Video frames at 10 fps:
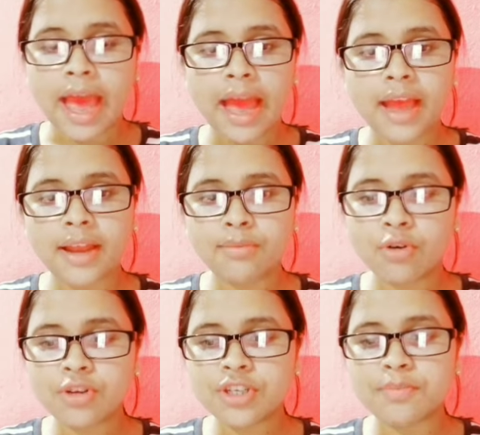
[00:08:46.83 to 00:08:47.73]
And
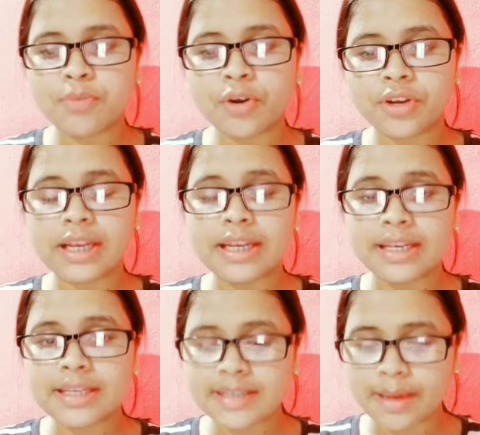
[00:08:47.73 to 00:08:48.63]
most importantly,
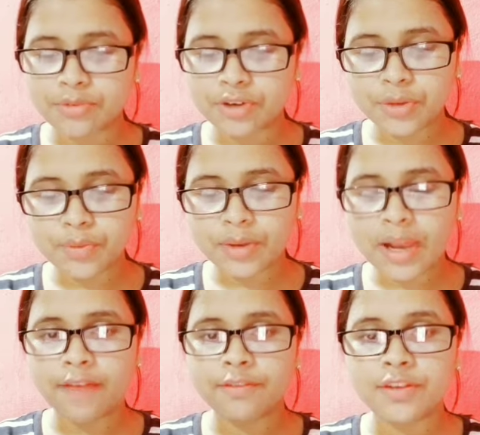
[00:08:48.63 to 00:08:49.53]
in this chapter, you will
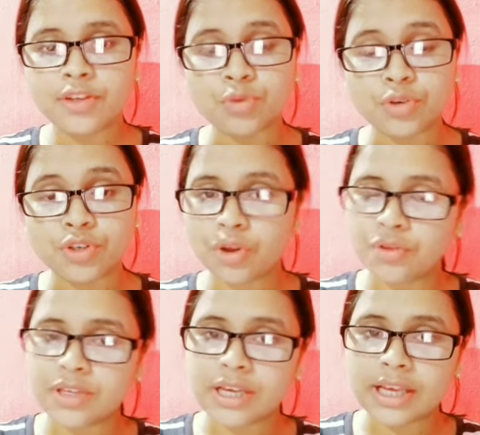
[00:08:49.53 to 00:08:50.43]
have the
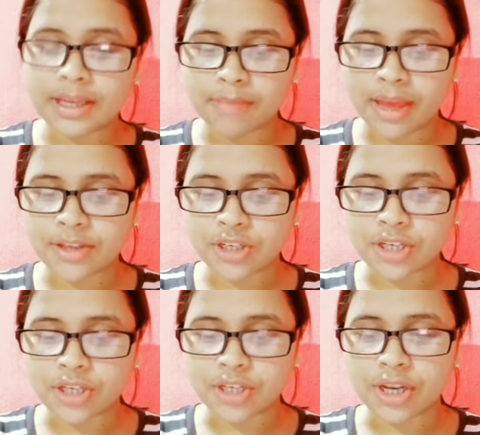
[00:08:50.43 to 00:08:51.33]
sociological
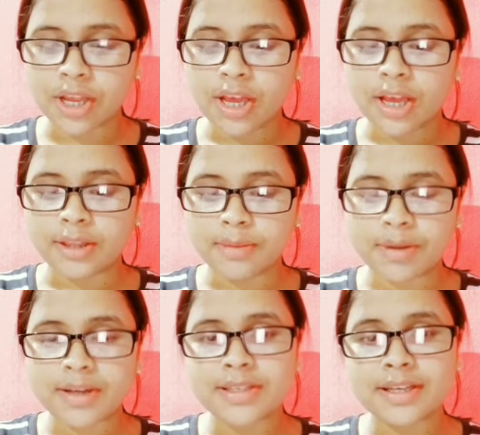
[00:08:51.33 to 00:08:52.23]
imagination, the
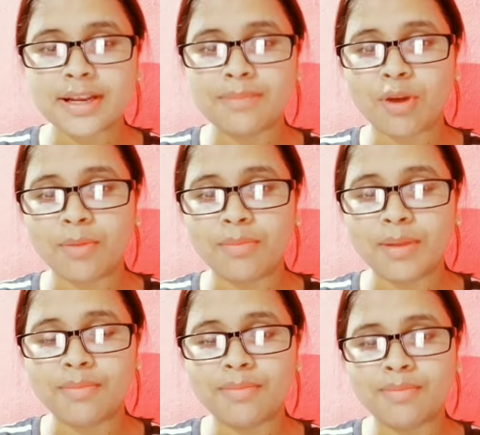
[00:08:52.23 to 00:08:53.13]
personal
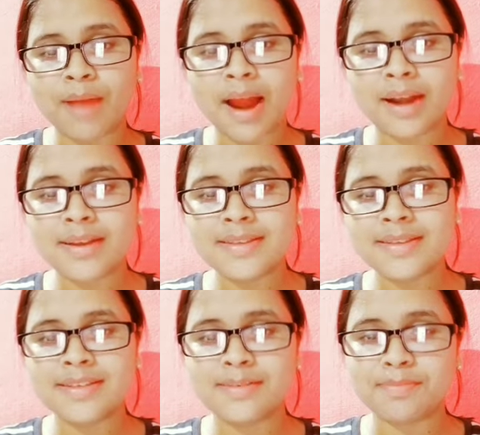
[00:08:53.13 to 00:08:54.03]
problem
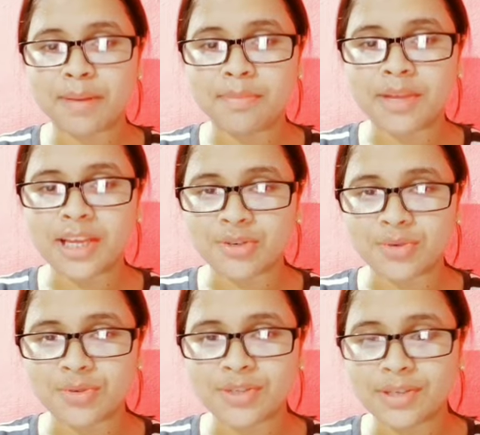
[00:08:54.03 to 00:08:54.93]
versus the public
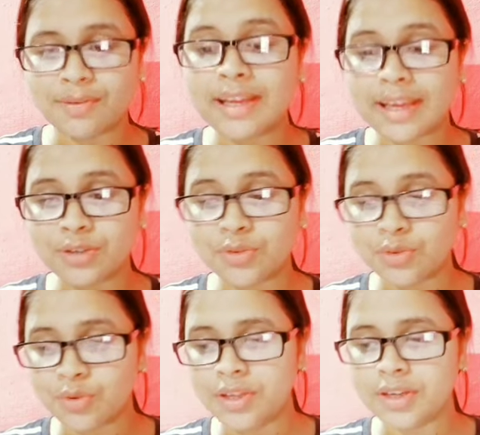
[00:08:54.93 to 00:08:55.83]
issues. You will get to
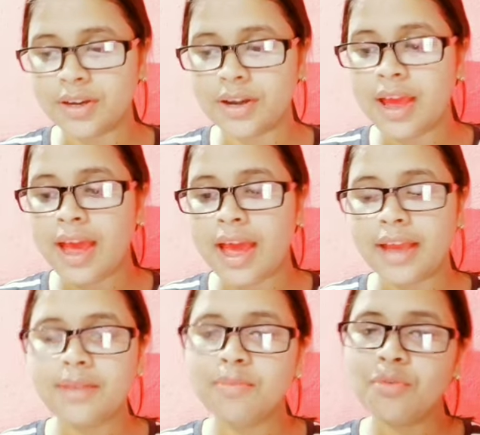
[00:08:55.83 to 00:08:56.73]
know here.
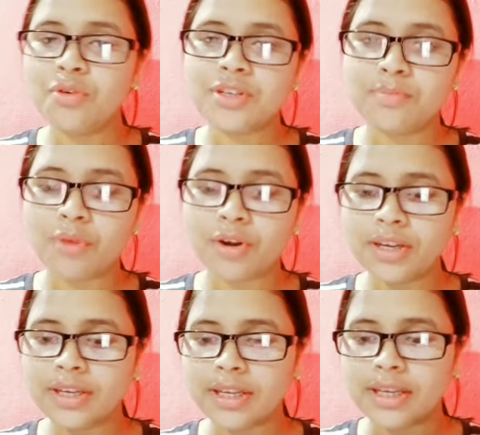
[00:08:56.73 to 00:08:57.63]
And the most
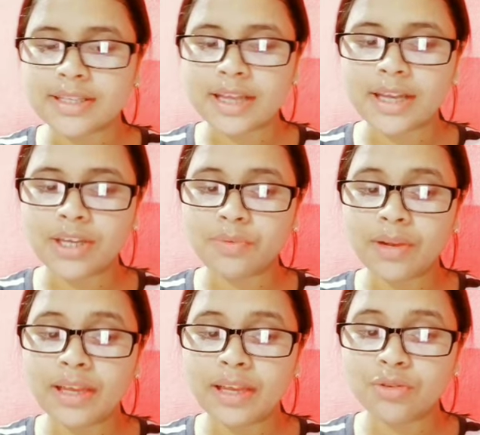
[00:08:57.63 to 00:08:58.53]
important thing is that you
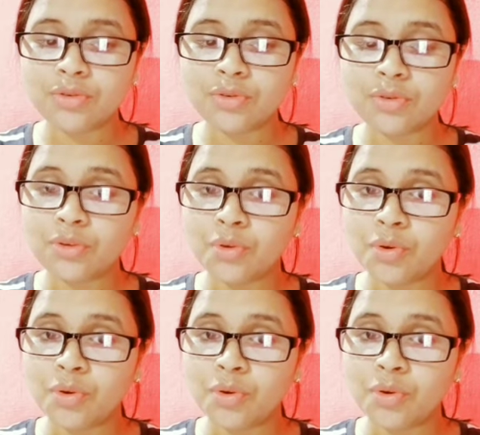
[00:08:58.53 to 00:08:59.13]
will get to know